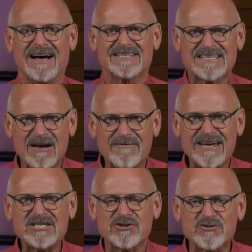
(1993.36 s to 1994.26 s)

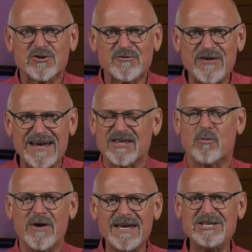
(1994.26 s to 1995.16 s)
salvation through faith.
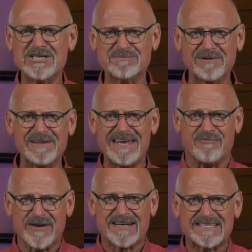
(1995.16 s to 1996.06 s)
We just
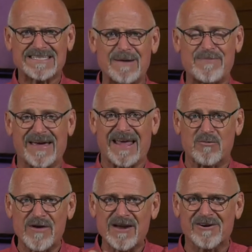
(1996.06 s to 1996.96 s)
believe, we accept that,
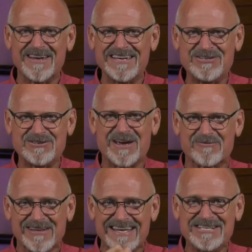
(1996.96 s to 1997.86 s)
and we are into
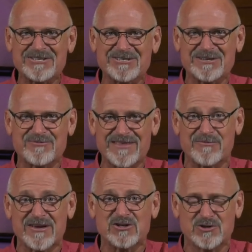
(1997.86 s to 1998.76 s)
that relationship with
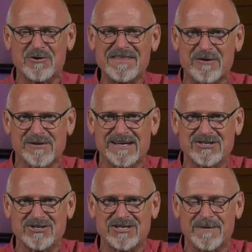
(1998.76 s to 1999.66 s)
him. We enjoy that
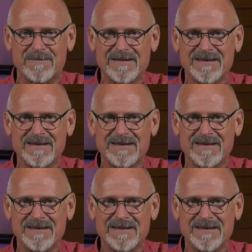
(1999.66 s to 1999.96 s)
relationship.